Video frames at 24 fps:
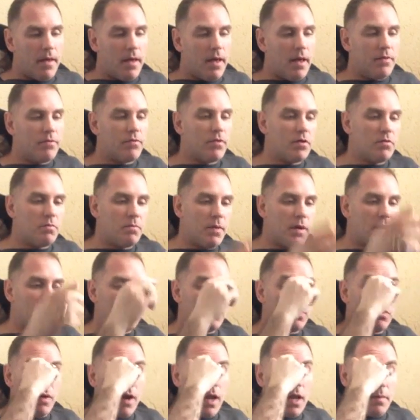And so I spent a
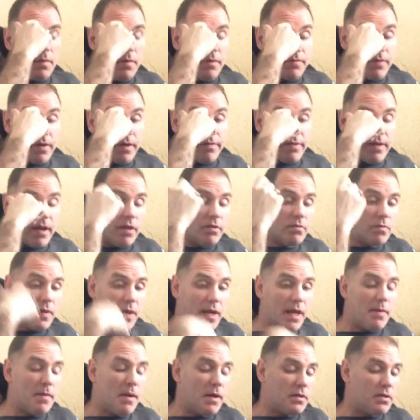little while at my friend's house. When I
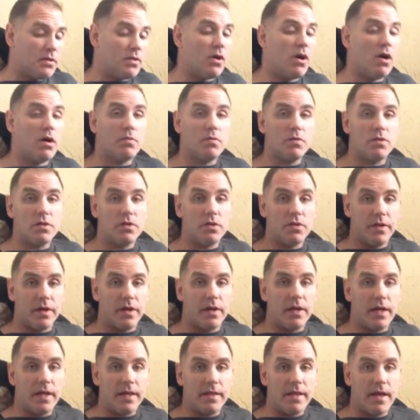came out, the dog was still
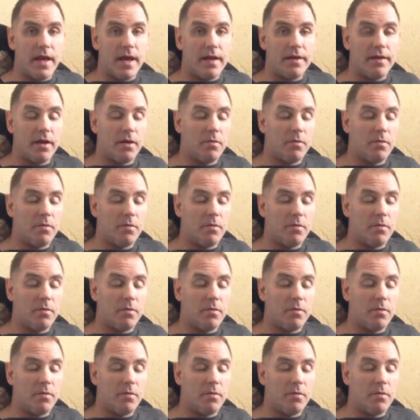there like that.